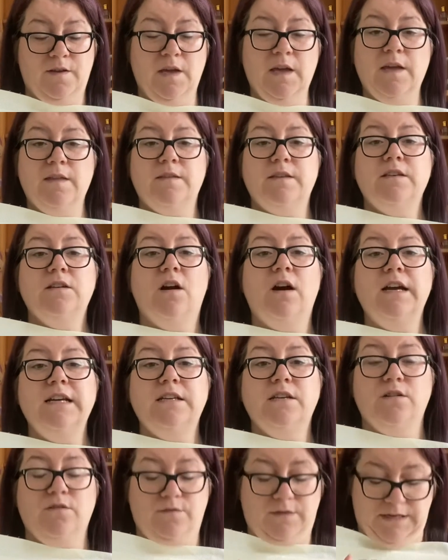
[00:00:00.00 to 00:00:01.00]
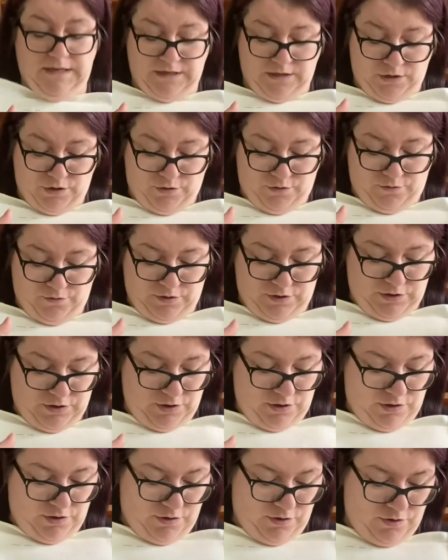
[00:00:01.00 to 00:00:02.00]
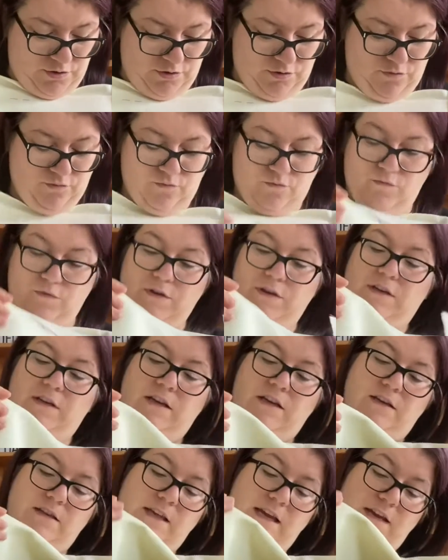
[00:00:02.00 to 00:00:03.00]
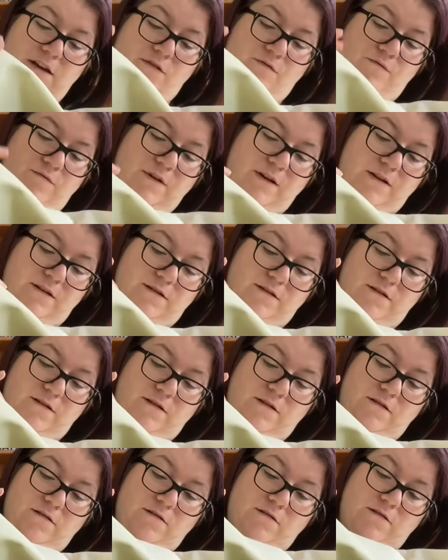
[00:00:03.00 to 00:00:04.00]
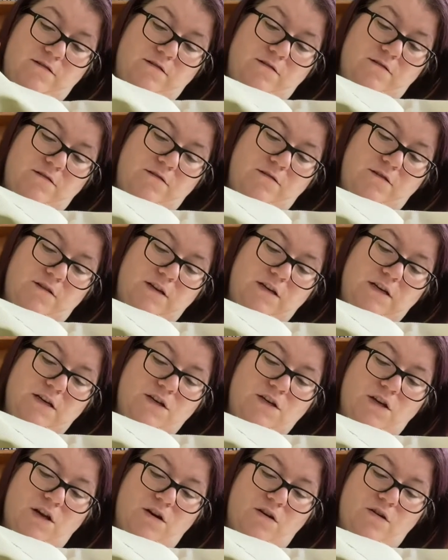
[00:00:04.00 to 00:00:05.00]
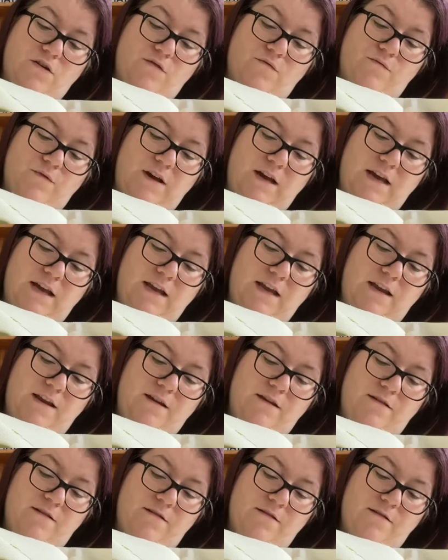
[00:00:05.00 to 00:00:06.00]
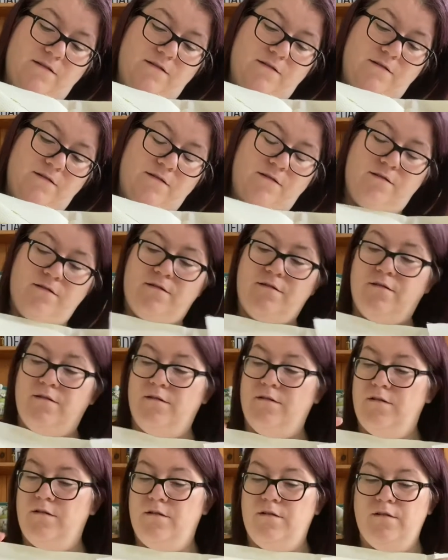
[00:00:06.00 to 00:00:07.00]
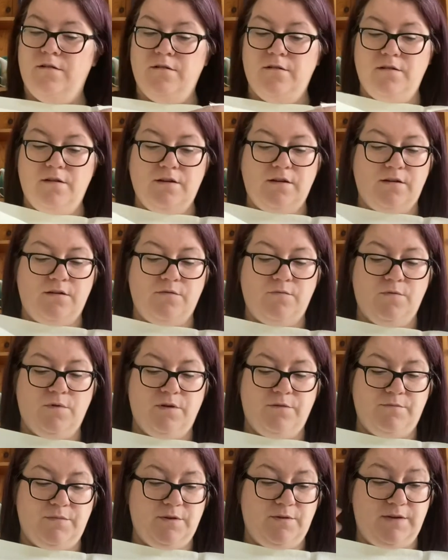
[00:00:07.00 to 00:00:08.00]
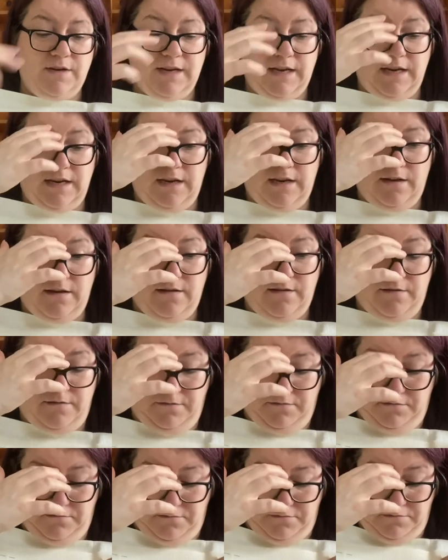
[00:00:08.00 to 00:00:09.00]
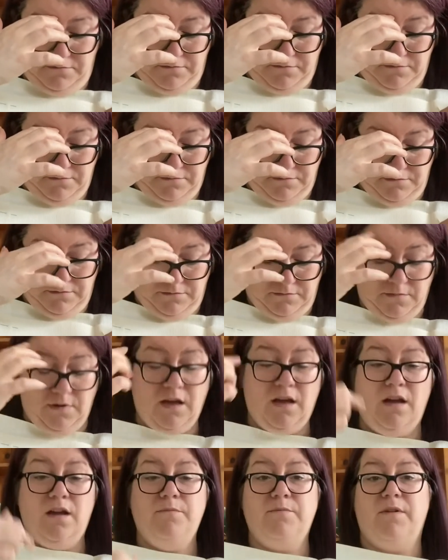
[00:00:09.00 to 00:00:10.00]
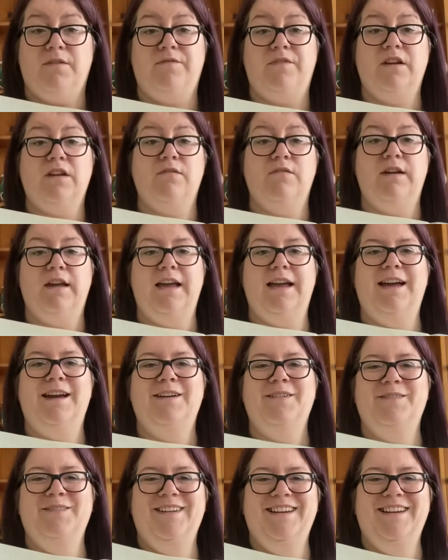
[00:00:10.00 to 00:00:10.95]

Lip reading: the title in a what is it? Is that in a dark grey? I don't know what I'm doing that in. I hope I figure it out